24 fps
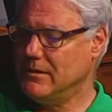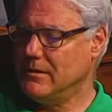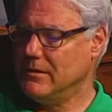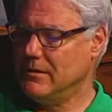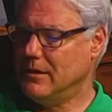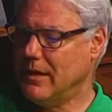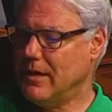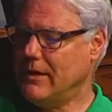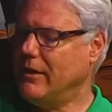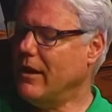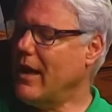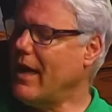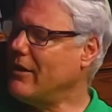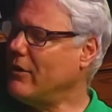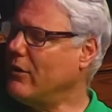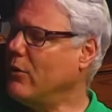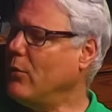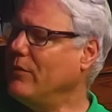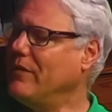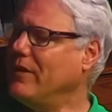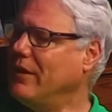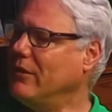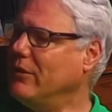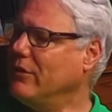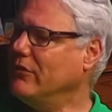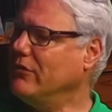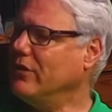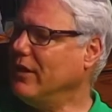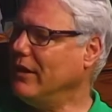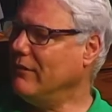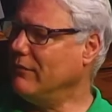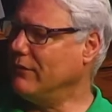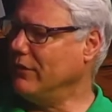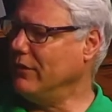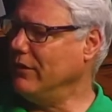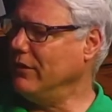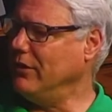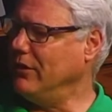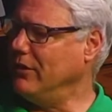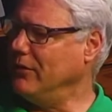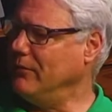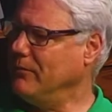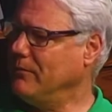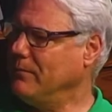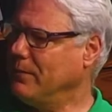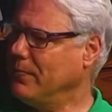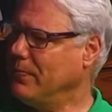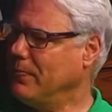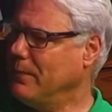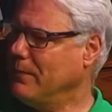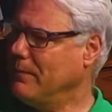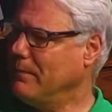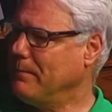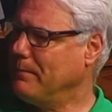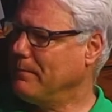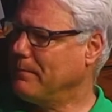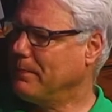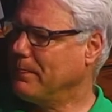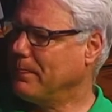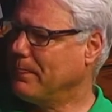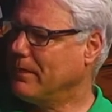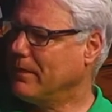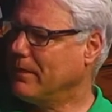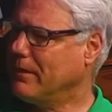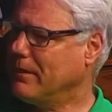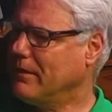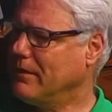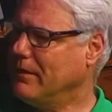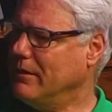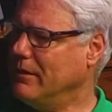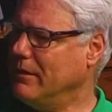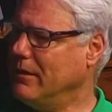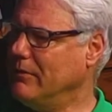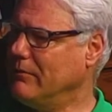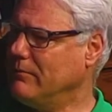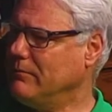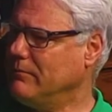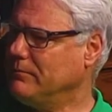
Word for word: I don't. I don't know what that looks like for you. Mm-hmm. You know.